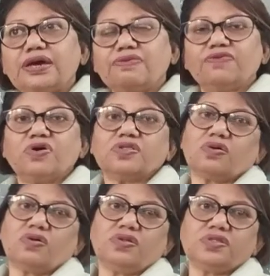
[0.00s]
was
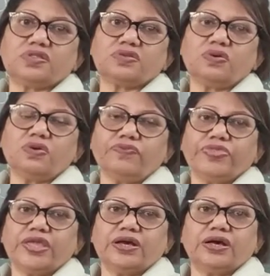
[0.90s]

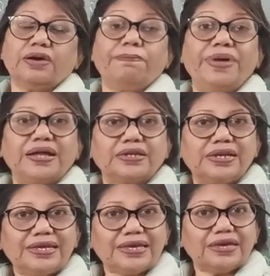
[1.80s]
also
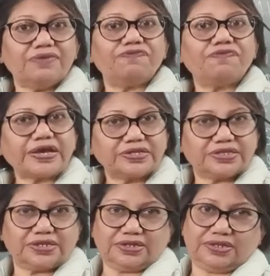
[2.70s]
badly
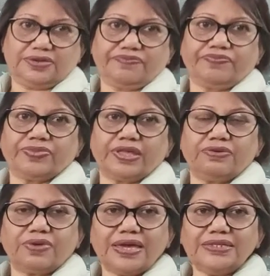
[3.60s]
affected,
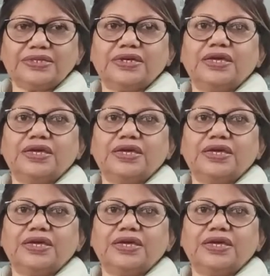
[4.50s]
right?